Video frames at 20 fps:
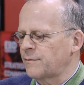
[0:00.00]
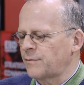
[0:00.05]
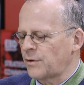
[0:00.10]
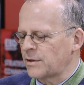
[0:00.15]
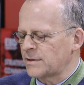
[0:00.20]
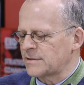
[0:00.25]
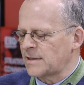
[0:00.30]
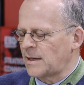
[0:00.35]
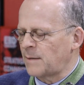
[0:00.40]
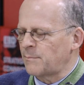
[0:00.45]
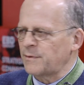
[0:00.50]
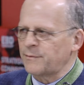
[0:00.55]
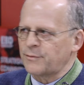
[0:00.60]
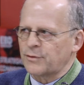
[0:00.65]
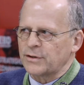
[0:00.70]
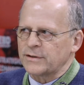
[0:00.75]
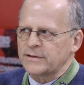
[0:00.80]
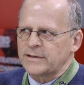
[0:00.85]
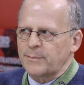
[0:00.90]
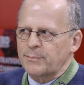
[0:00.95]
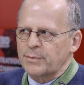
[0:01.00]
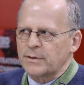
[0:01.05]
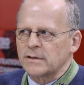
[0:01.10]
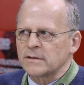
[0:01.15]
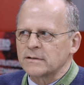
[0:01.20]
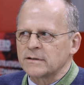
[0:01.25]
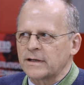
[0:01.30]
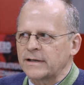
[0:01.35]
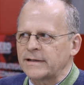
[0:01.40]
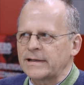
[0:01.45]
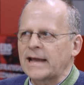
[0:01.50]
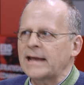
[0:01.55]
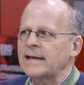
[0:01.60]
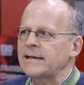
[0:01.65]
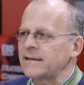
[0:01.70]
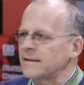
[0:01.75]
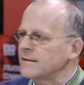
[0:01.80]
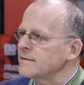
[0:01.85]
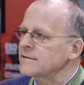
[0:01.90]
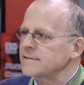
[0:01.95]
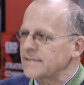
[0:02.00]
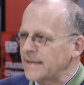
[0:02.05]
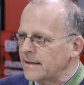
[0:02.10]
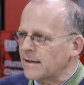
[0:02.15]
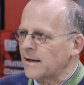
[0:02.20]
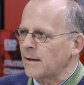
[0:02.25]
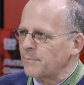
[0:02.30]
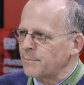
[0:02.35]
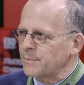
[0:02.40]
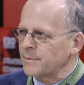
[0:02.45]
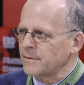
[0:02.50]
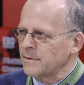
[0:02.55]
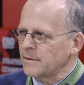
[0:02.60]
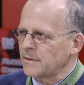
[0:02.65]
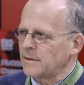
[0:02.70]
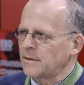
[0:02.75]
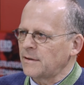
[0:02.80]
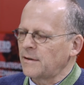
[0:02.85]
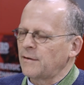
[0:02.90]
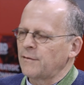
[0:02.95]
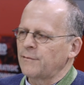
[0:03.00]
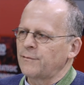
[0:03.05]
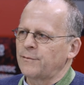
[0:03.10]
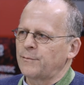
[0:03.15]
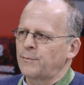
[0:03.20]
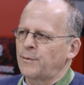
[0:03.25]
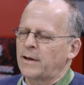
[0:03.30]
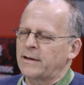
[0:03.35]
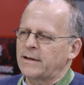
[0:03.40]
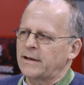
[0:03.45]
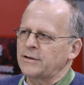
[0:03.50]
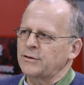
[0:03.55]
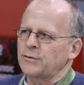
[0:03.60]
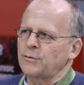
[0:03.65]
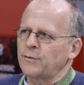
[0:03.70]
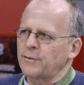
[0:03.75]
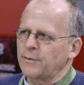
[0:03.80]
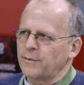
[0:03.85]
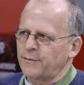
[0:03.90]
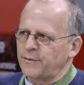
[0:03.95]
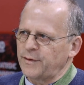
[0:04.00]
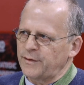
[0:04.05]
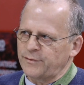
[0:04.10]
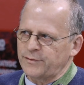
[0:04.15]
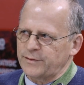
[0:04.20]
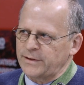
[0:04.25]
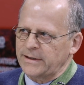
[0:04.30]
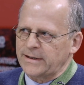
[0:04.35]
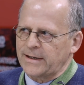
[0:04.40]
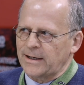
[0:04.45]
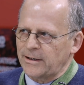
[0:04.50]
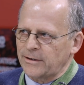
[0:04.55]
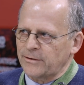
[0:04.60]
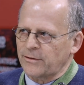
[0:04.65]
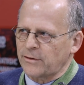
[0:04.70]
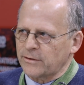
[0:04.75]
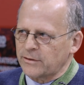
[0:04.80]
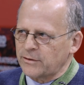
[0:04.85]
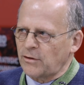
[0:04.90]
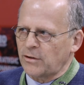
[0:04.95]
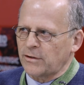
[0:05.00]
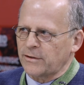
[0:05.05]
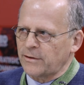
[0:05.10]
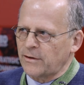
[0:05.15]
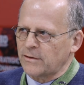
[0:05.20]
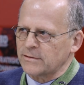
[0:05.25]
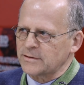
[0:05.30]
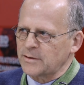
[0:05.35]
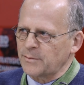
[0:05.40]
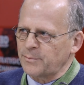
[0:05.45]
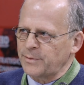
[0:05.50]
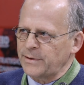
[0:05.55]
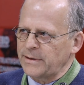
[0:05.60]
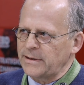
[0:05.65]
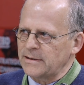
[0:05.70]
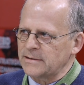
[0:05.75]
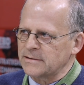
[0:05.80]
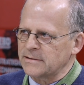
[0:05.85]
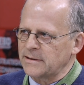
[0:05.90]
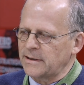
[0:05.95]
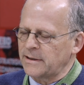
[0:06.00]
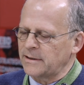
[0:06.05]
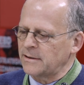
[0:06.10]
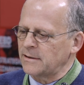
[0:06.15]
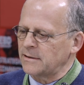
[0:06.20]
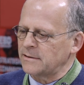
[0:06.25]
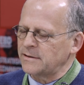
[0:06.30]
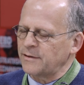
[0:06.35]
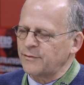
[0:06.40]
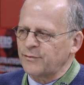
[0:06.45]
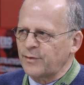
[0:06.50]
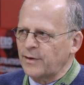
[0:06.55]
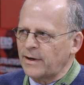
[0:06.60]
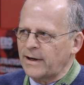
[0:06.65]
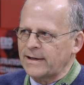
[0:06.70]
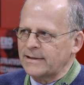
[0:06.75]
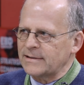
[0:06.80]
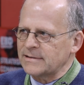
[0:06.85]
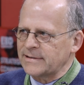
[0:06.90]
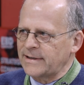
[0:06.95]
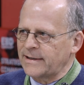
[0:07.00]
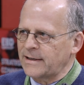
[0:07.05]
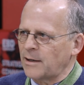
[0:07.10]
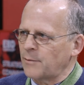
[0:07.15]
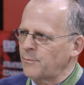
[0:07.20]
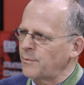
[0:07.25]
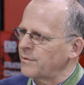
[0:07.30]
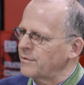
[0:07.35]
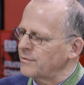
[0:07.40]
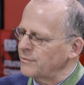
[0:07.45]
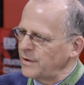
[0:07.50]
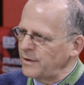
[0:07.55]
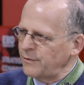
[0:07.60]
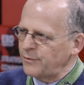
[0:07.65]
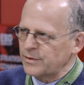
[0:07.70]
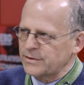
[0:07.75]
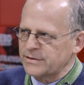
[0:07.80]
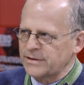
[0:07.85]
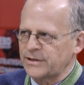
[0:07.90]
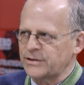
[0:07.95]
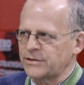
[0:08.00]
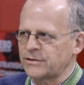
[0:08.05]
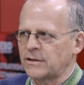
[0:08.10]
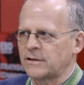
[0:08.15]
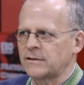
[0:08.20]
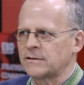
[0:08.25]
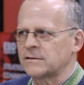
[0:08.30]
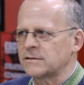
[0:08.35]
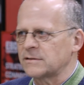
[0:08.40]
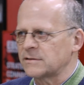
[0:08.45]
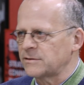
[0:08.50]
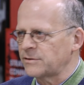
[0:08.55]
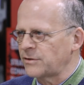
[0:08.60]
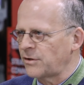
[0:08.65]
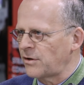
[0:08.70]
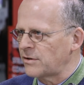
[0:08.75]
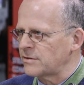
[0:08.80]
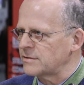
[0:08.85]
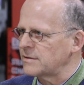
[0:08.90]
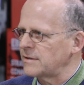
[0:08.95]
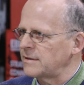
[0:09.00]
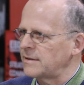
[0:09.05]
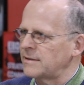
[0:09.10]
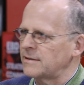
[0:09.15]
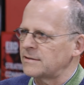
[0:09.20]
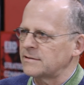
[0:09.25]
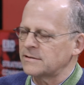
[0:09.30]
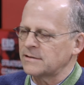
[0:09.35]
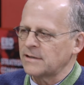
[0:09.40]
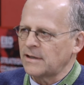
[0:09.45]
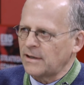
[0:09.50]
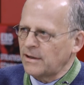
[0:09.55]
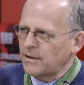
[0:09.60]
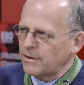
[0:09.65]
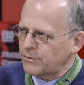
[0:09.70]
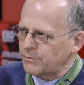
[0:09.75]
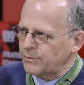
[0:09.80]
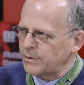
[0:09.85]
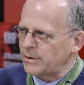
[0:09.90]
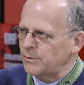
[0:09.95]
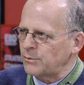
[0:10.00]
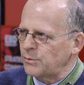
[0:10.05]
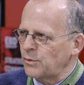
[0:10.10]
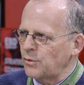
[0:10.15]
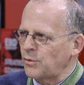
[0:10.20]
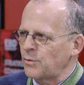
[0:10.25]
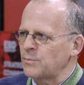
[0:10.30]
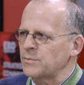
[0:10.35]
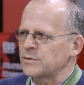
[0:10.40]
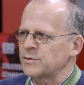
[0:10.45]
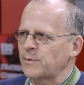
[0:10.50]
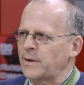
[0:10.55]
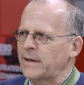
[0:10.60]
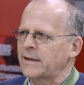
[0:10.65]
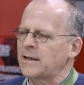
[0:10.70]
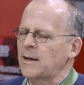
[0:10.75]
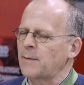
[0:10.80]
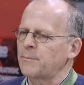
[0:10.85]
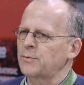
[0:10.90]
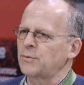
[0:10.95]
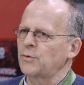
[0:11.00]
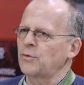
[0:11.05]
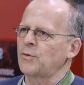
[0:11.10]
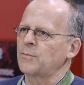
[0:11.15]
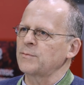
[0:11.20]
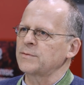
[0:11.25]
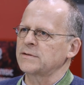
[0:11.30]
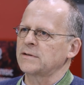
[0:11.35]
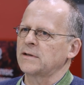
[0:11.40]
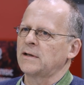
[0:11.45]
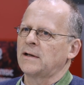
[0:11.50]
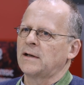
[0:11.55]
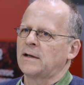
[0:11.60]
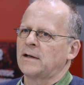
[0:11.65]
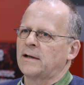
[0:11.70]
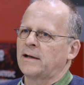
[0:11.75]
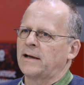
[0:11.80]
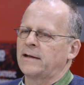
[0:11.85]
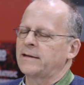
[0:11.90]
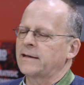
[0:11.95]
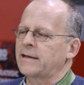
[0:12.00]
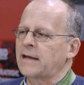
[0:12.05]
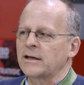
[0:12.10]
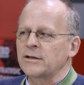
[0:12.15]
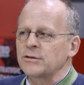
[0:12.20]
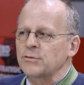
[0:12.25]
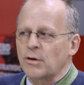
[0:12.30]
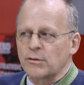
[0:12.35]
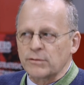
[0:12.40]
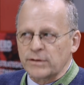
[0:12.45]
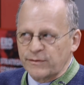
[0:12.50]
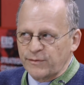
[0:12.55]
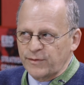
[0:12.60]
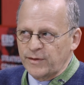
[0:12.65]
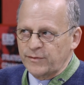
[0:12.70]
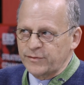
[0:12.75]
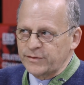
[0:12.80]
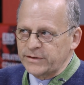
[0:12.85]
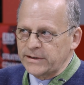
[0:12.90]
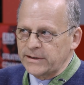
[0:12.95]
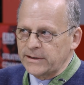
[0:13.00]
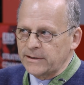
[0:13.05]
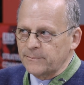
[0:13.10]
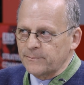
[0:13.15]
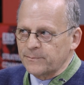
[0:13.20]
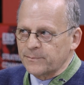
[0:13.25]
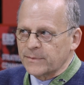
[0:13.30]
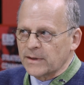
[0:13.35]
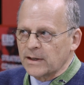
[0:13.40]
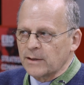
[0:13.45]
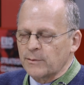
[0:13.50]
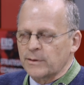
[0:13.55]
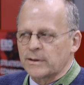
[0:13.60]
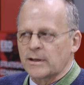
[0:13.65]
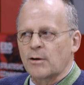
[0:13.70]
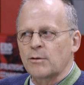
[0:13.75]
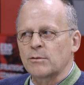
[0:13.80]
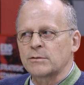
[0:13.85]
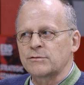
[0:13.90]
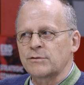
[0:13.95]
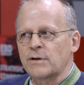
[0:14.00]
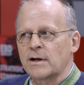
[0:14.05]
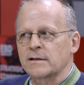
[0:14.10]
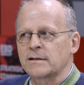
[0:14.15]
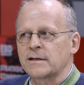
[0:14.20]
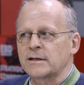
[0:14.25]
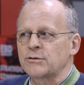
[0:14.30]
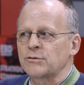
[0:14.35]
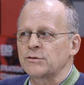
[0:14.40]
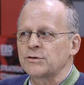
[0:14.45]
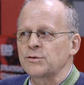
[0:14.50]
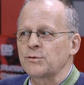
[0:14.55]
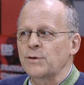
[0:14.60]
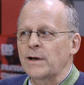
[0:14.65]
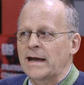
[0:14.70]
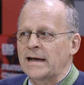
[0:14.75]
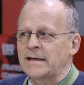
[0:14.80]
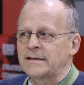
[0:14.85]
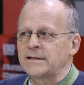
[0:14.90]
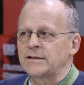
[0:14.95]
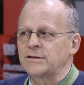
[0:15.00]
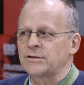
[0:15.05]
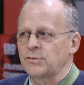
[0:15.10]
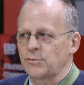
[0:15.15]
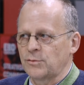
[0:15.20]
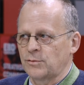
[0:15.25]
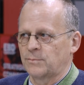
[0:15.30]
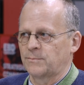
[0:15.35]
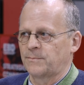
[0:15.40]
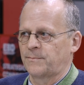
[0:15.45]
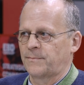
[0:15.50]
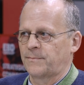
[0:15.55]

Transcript: for example, for a typical Canadian setup, where they do 50 colonoscopies in a defined setup with 3 physicians, nurses, 3 rooms, wake-up rooms. Yeah. They can do only 50. With our drug, they could do 82.